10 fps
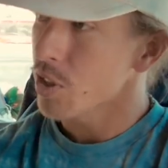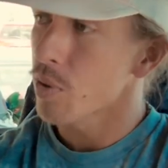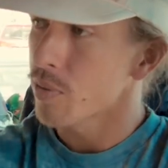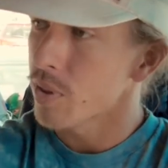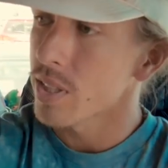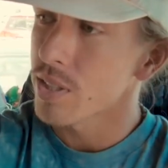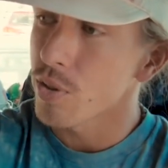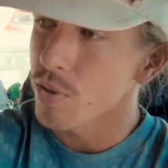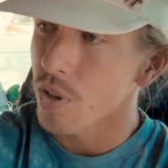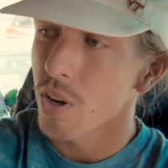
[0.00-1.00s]
swivel because it
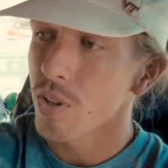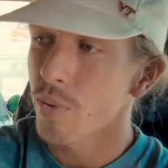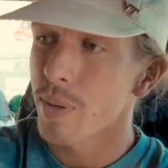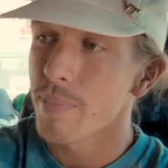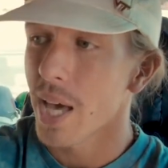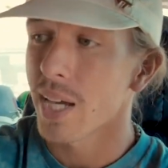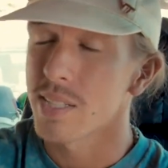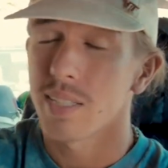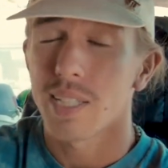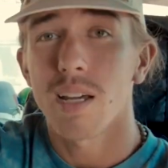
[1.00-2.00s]
goes all the way back
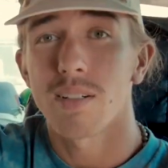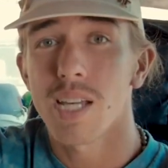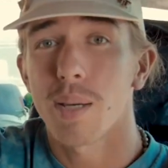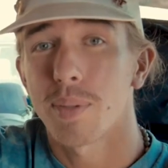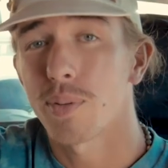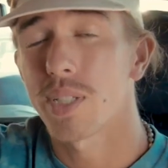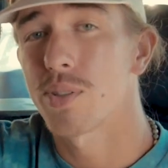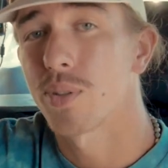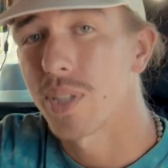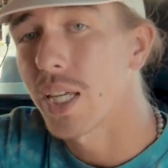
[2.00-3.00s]
to the countertop that we'll get
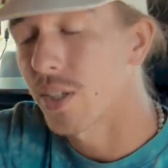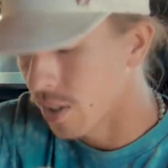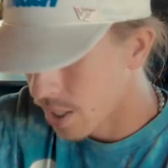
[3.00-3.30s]
to later.